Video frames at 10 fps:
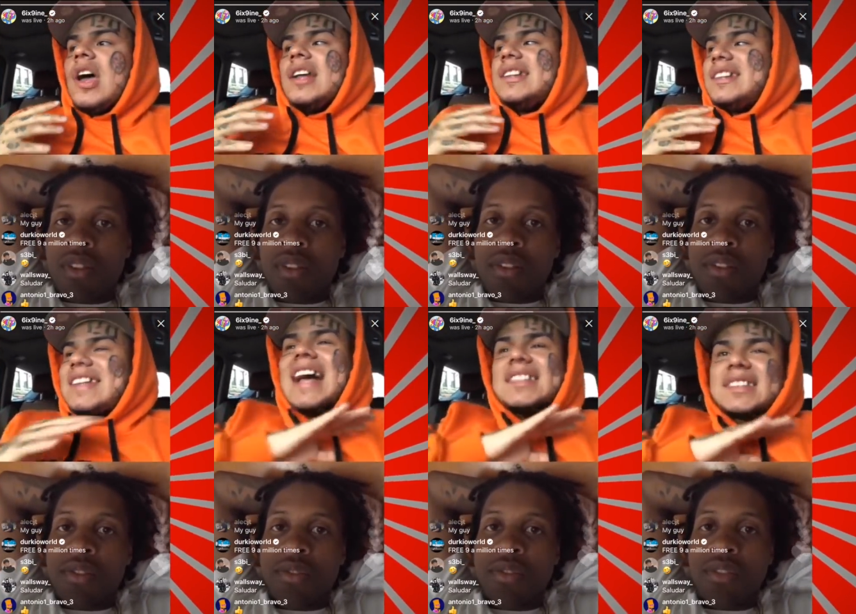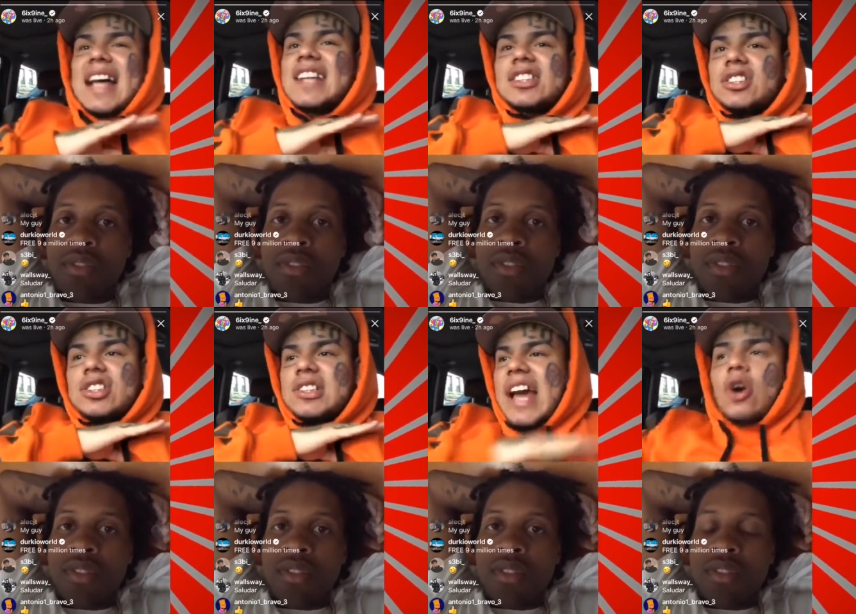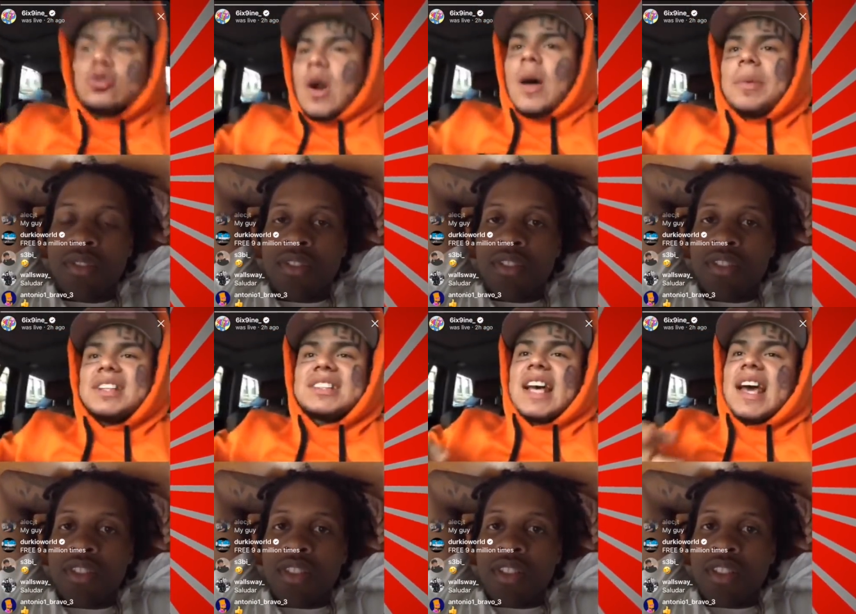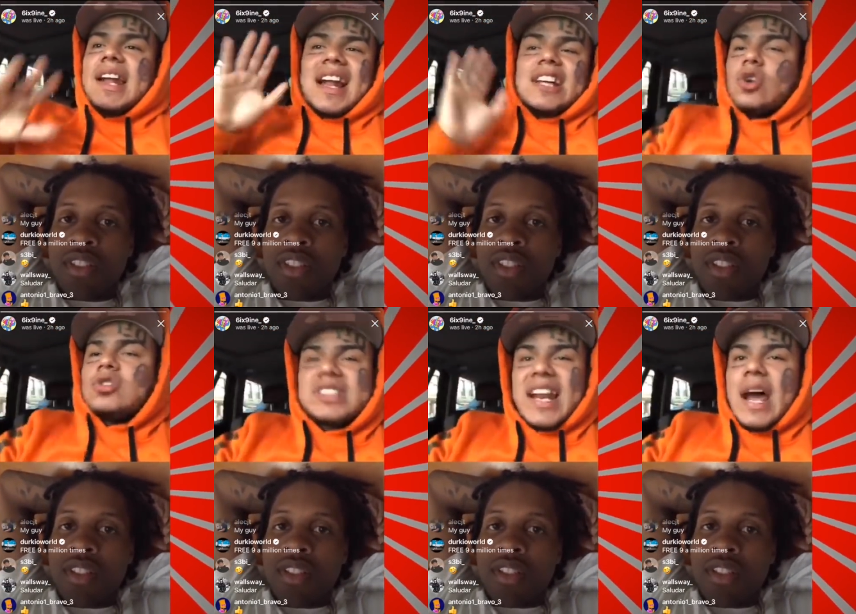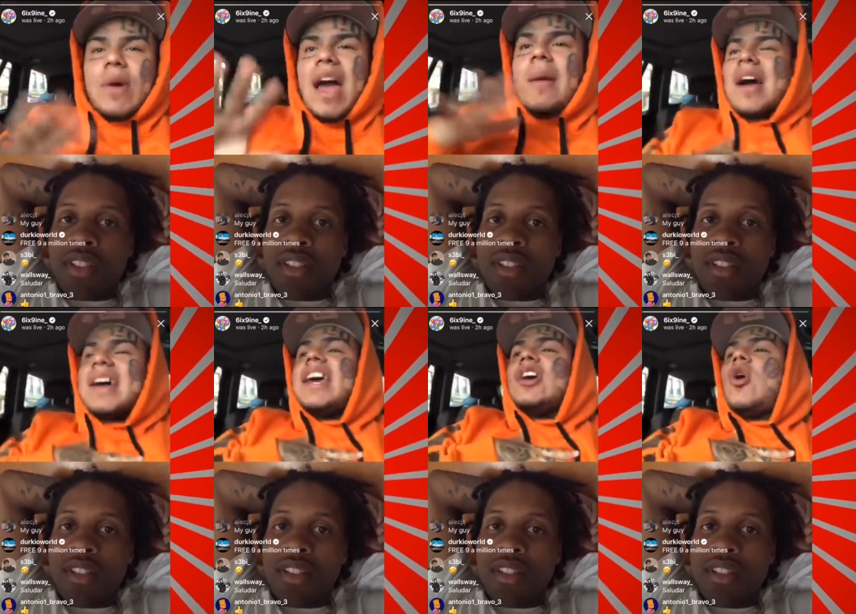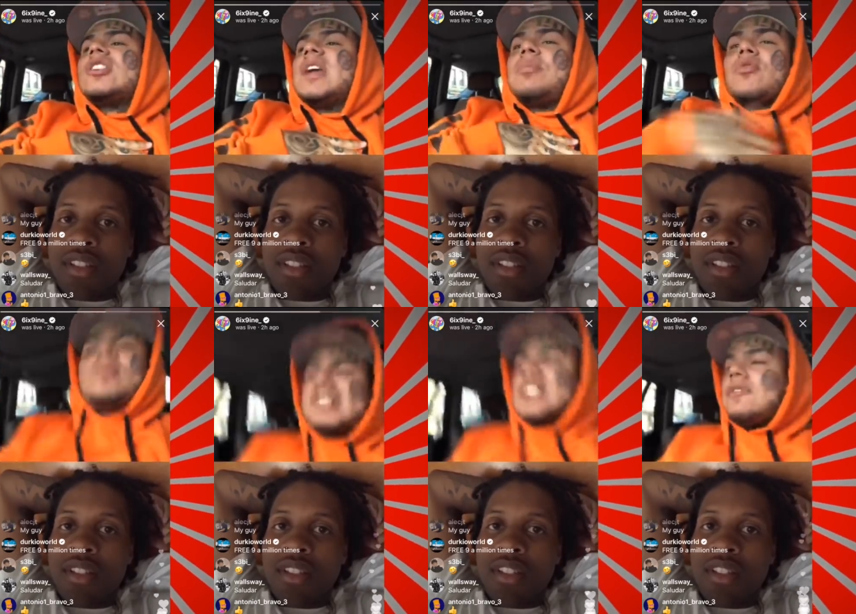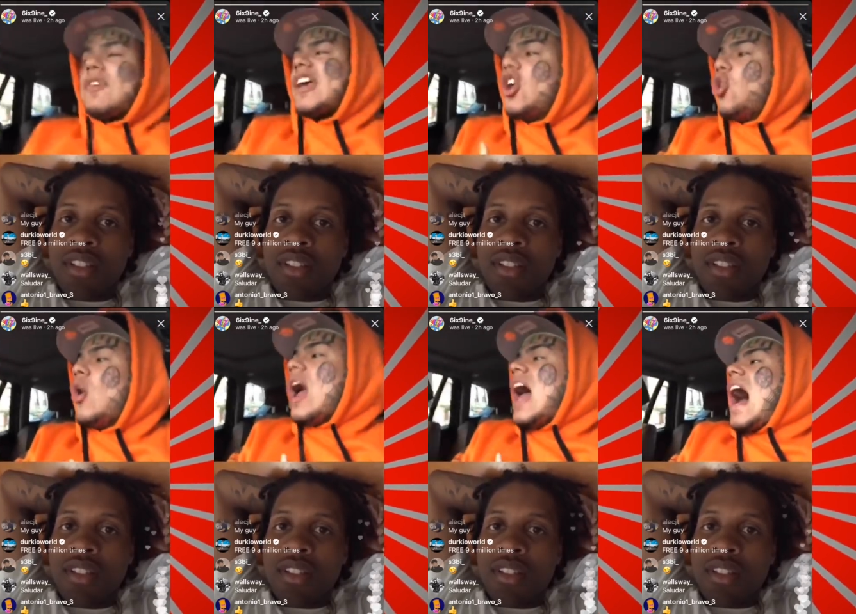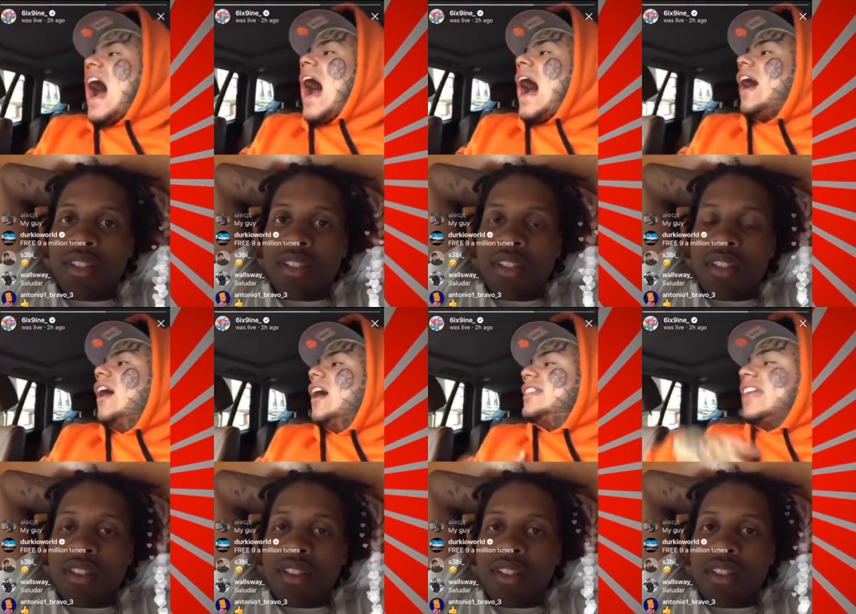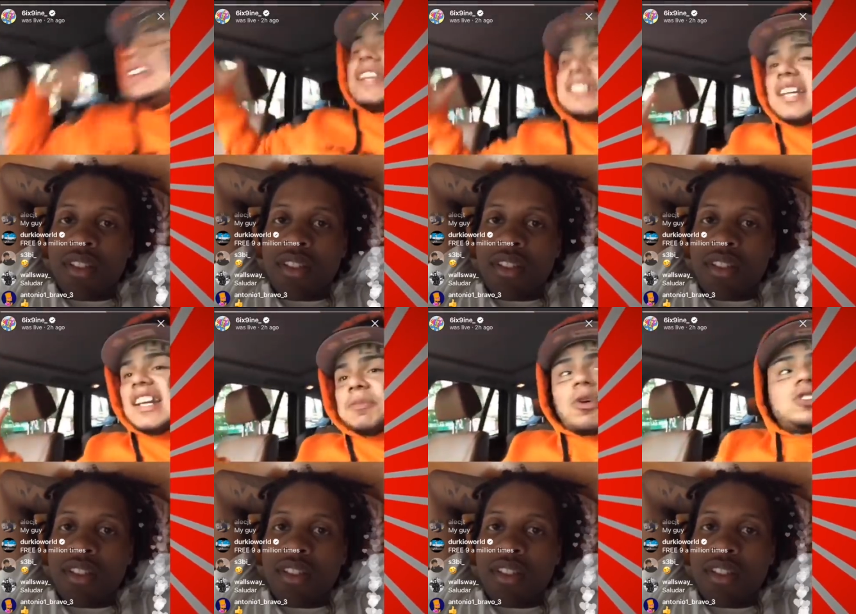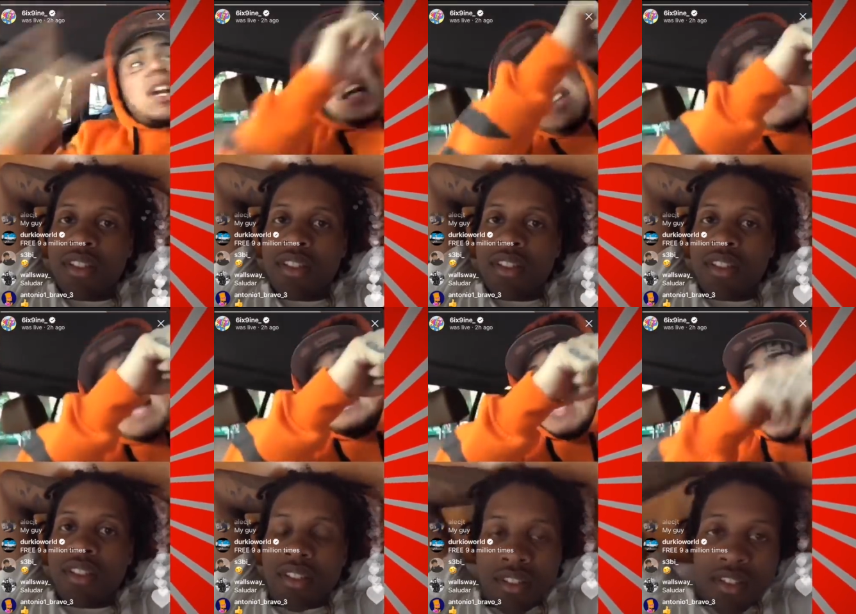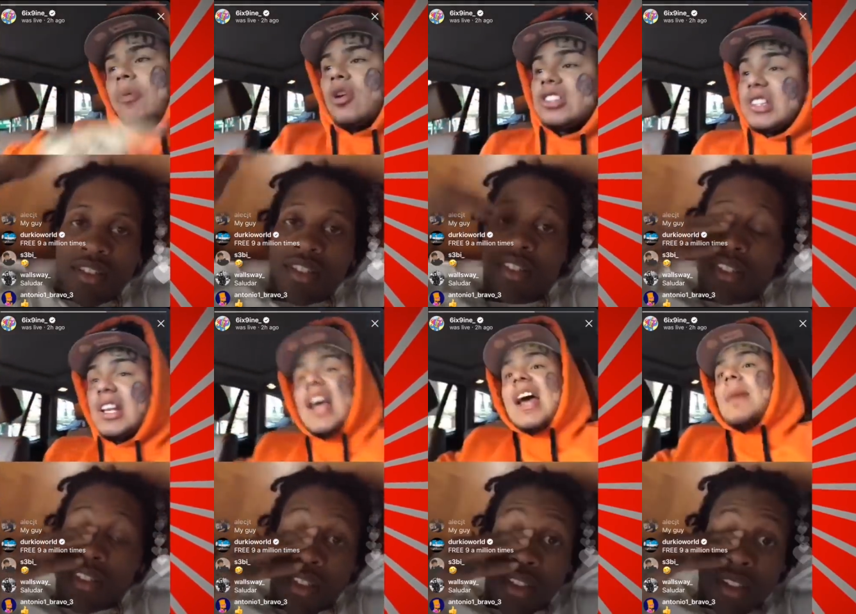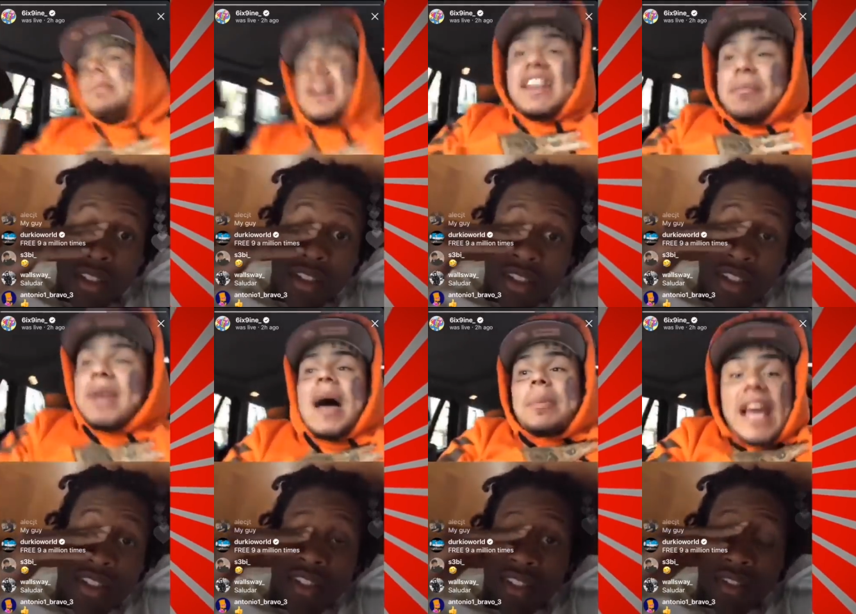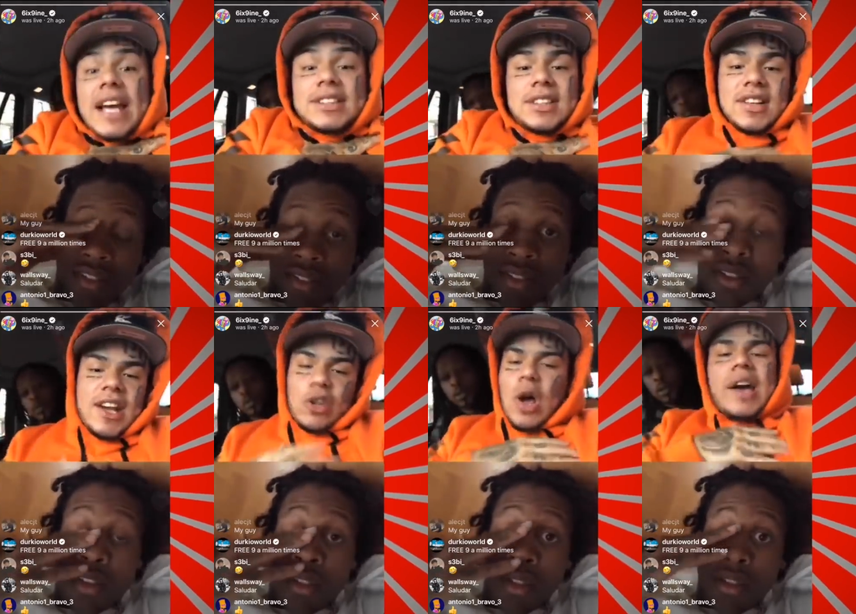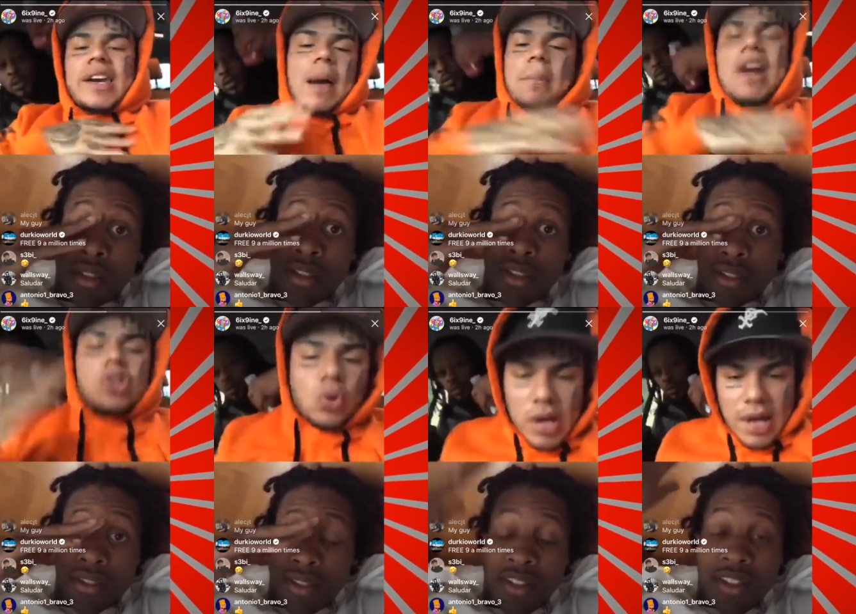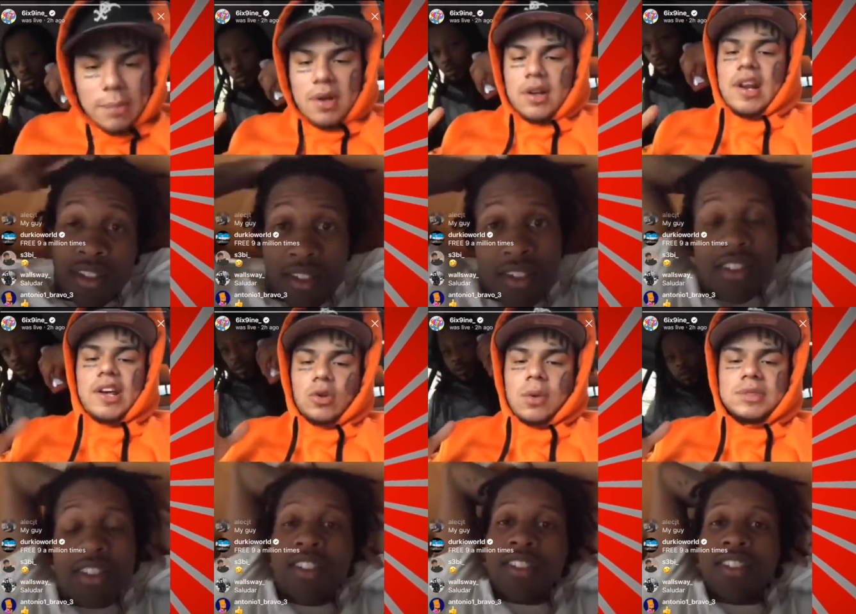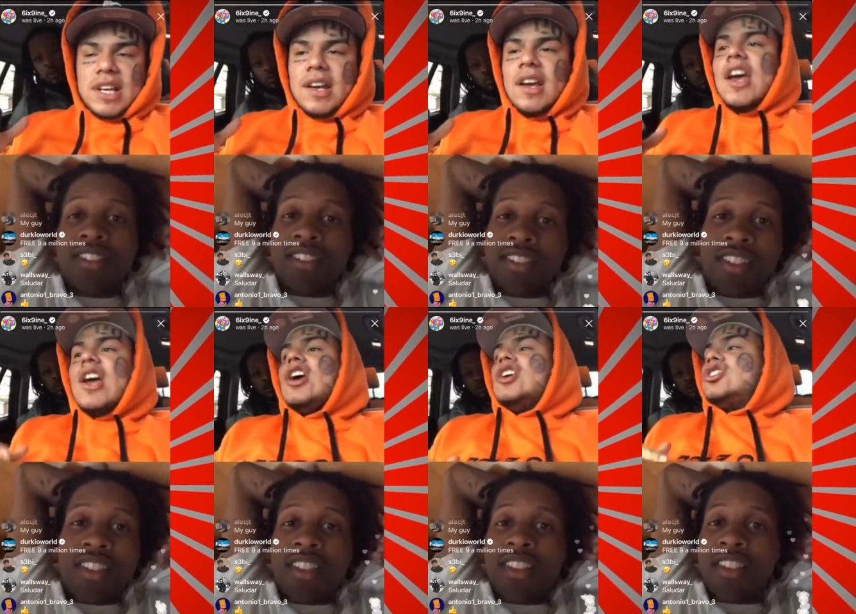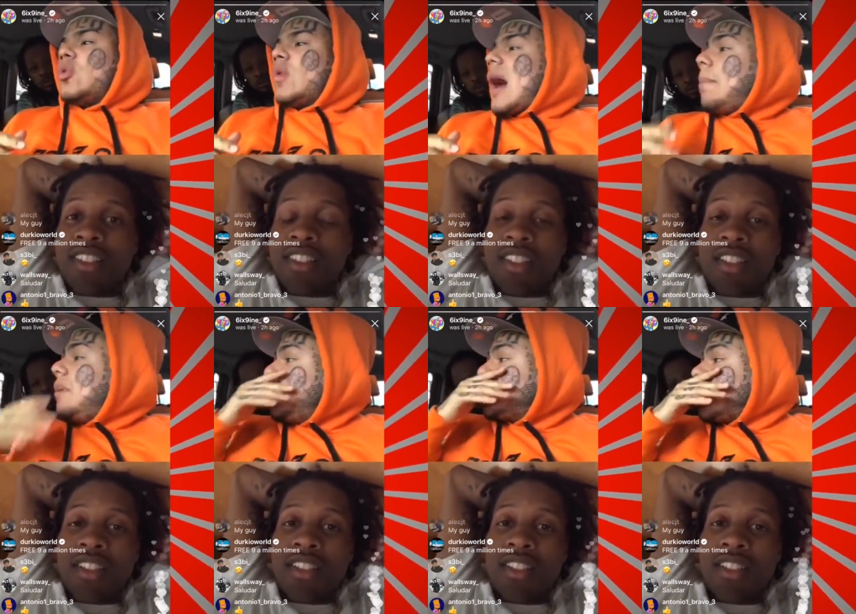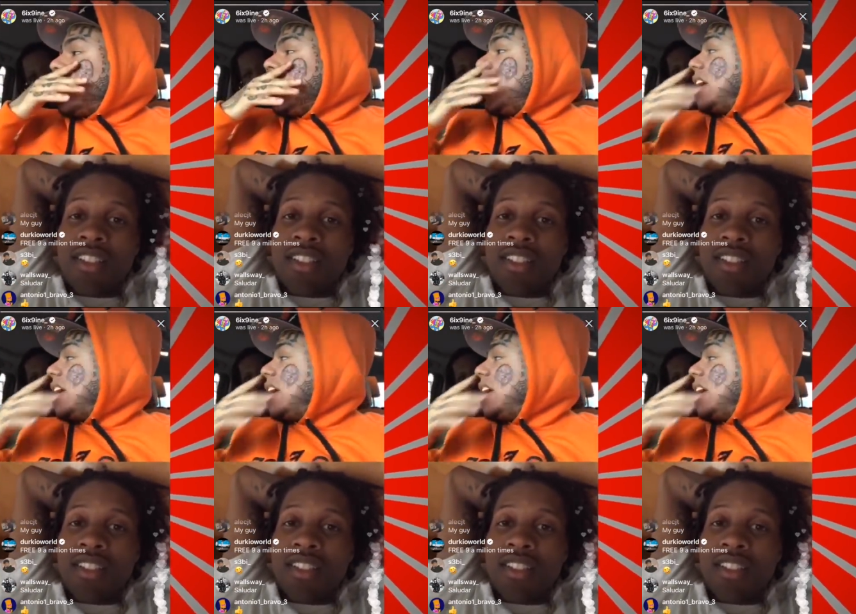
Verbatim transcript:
Speaker 1: that's that's that goes without being said, and that's gonna stay that way. I can't go out there prove myself like, yo, I did this to this person, I did that to that person. Believe me, I'm gangster. Like you know, I can't. I'm not doing that, blood. Like you know what I'm saying. So when I beef with certain niggas,